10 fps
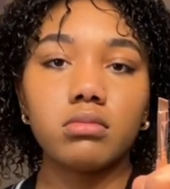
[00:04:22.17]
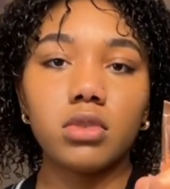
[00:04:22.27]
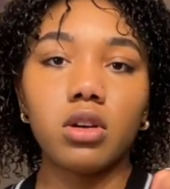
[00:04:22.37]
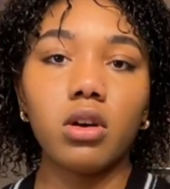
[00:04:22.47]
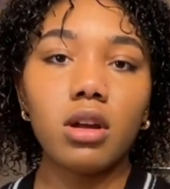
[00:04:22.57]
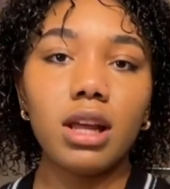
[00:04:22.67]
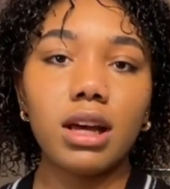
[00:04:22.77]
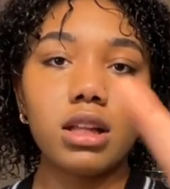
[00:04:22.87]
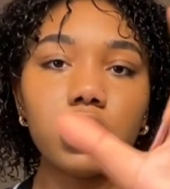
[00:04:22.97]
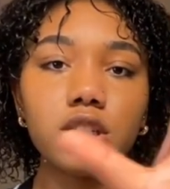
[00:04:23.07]
oh, all that
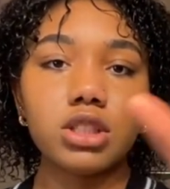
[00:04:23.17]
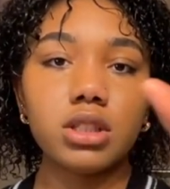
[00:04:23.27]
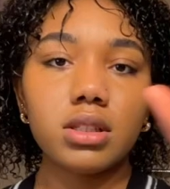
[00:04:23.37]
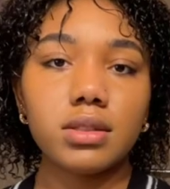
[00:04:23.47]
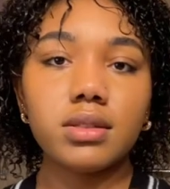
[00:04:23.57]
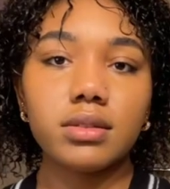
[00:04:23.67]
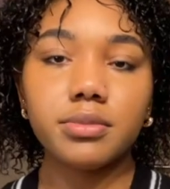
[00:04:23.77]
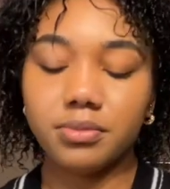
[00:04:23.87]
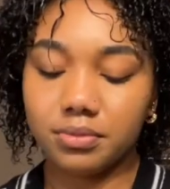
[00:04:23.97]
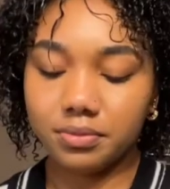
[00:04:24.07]
glitter just
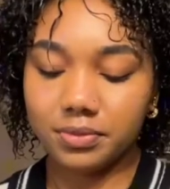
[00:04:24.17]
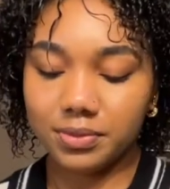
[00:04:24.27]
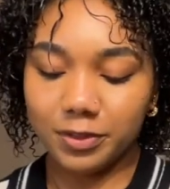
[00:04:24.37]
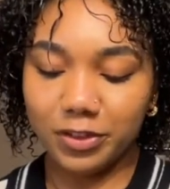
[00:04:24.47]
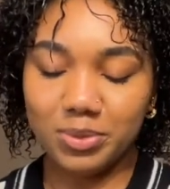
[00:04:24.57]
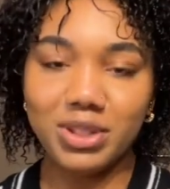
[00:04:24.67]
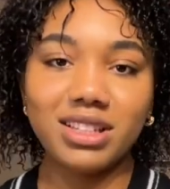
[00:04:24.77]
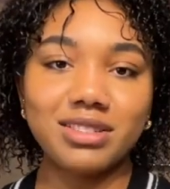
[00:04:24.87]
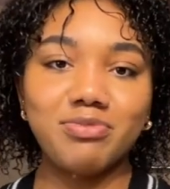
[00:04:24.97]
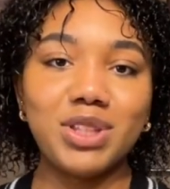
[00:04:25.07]
from
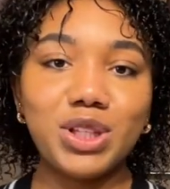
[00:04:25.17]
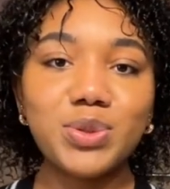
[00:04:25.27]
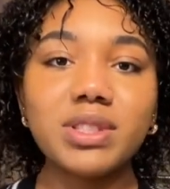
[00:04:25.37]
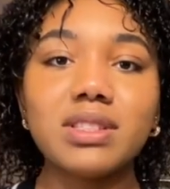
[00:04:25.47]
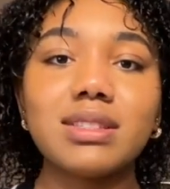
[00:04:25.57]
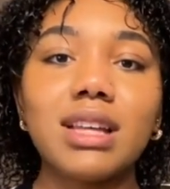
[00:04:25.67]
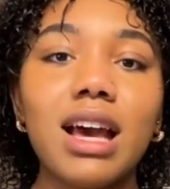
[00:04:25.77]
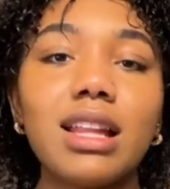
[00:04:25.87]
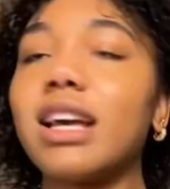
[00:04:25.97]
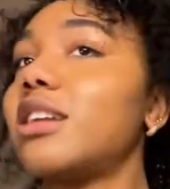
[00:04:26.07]
the loose
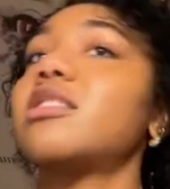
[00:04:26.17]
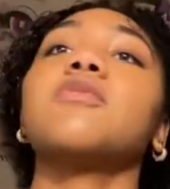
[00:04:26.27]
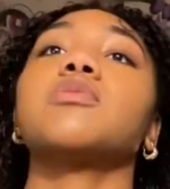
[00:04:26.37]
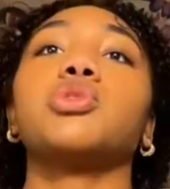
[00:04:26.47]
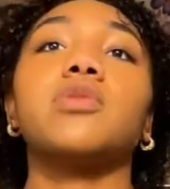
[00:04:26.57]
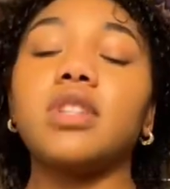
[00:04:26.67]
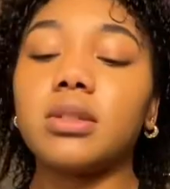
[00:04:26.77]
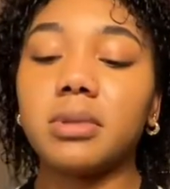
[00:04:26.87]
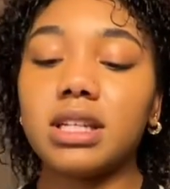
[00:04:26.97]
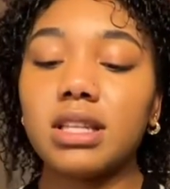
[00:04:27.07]
highlighter from Juvia's
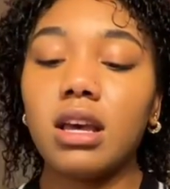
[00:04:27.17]
Place.